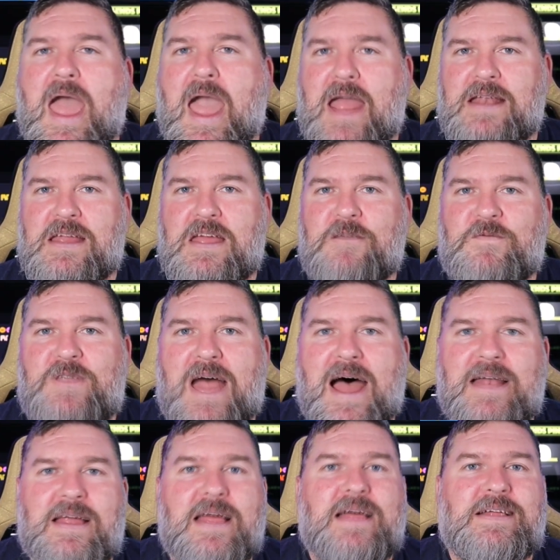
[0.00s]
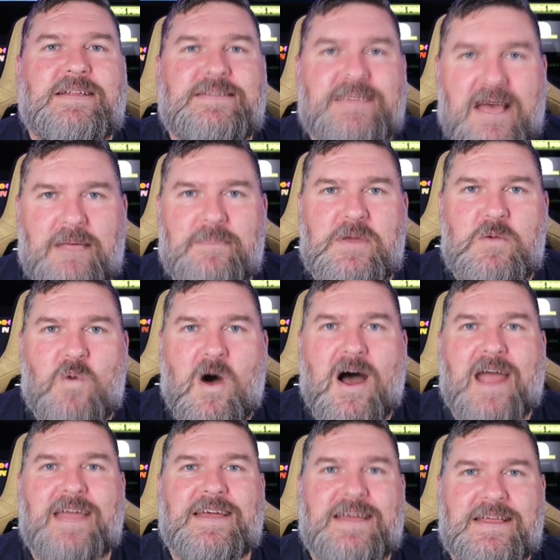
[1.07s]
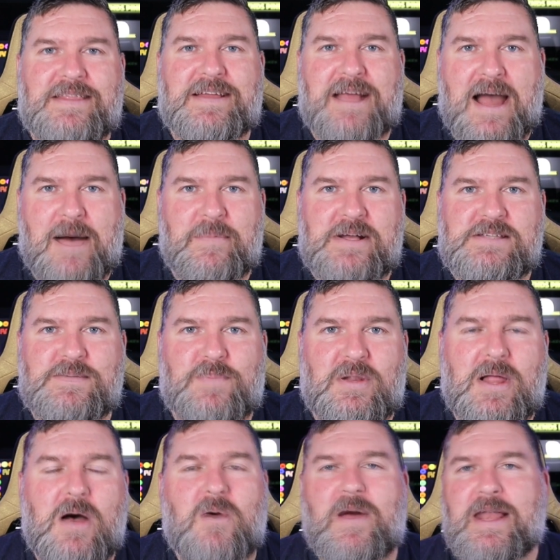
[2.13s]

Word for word: And if not, tell me why in the comments below.